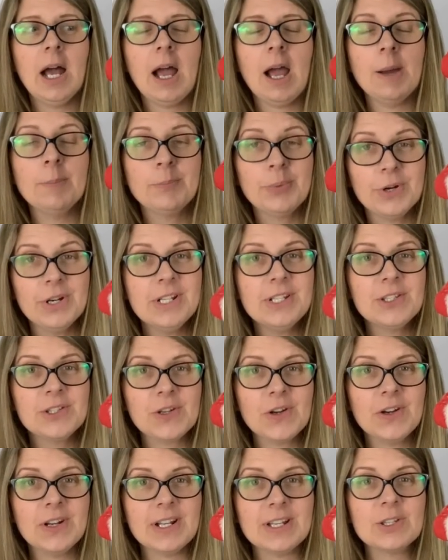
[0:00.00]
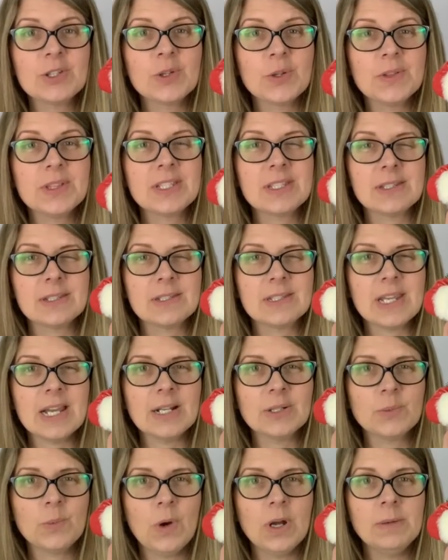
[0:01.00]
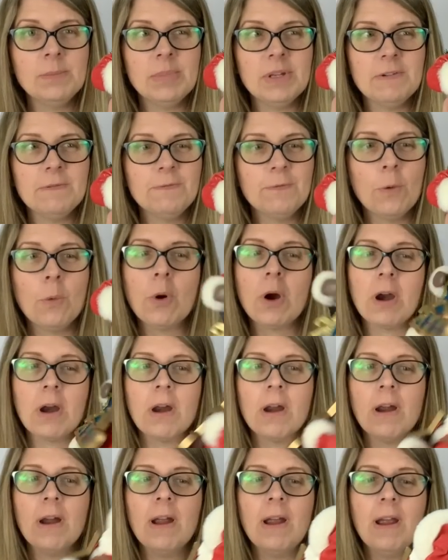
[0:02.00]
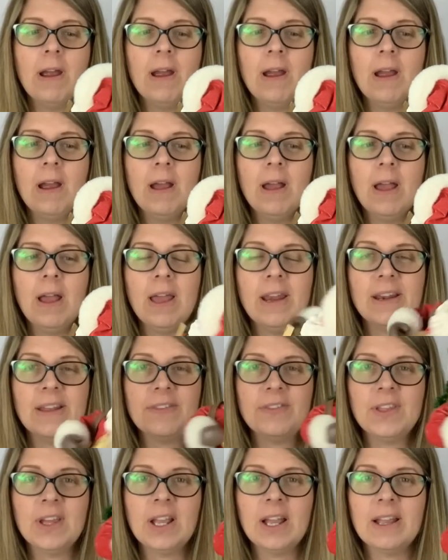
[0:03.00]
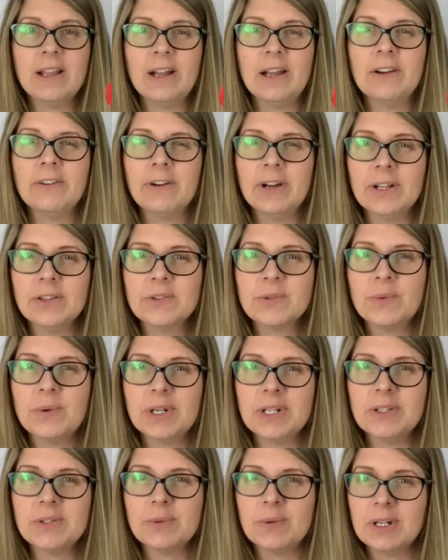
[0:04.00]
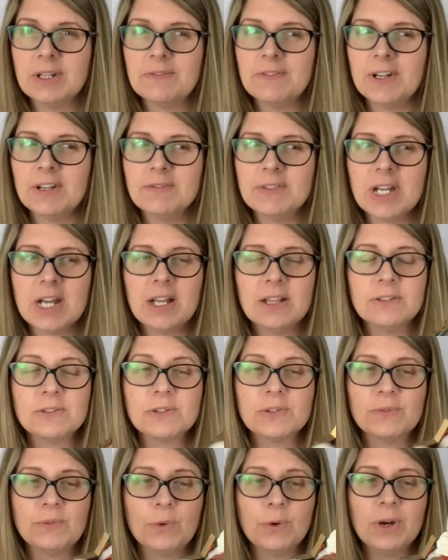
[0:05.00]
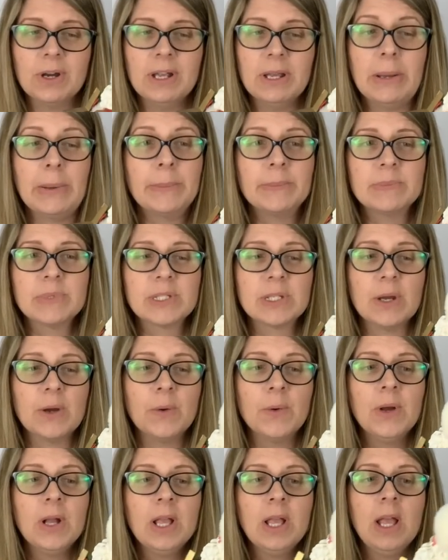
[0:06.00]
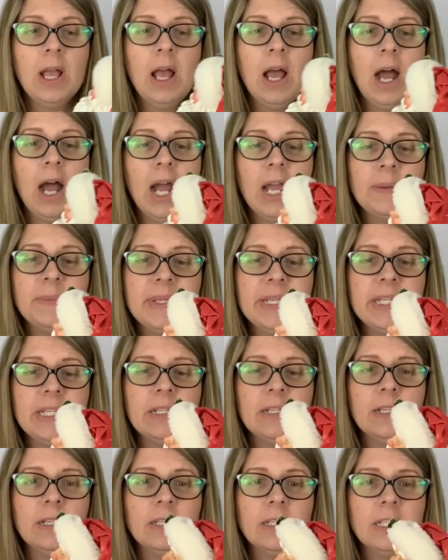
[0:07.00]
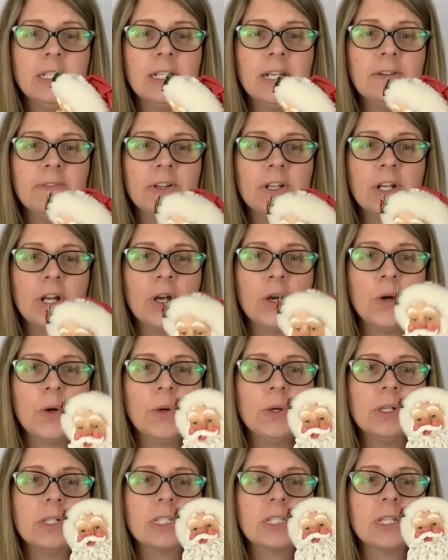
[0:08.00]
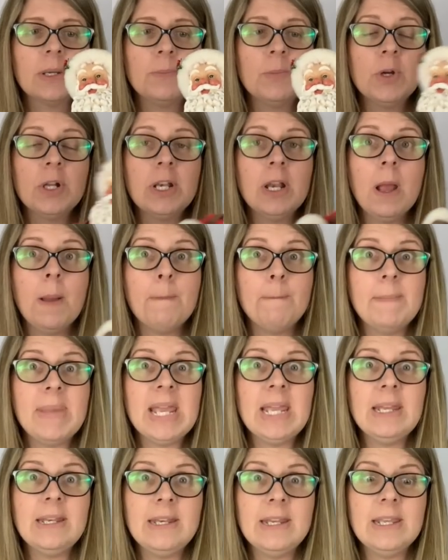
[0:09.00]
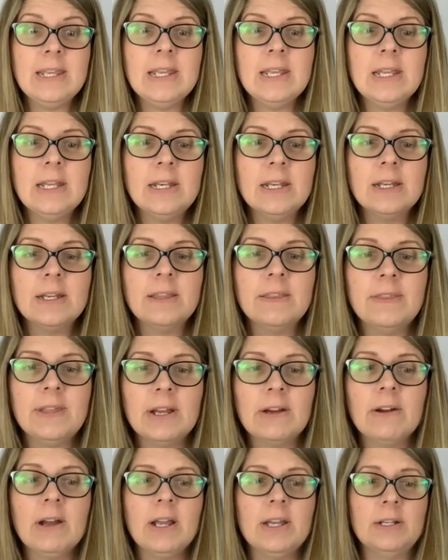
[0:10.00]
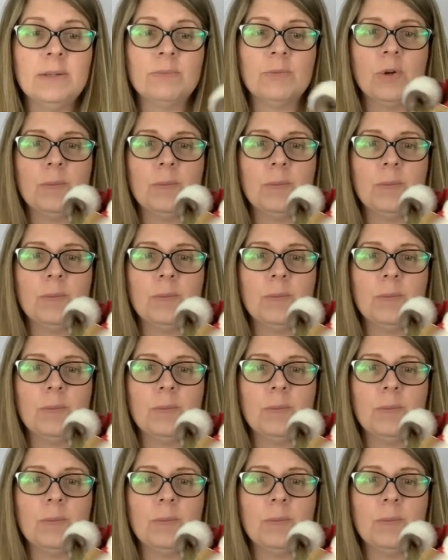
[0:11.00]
I'm pretty certain I sold this exact one before. And I think I got around $20, $25 for him. So, I mean, you never know. Someone may need their item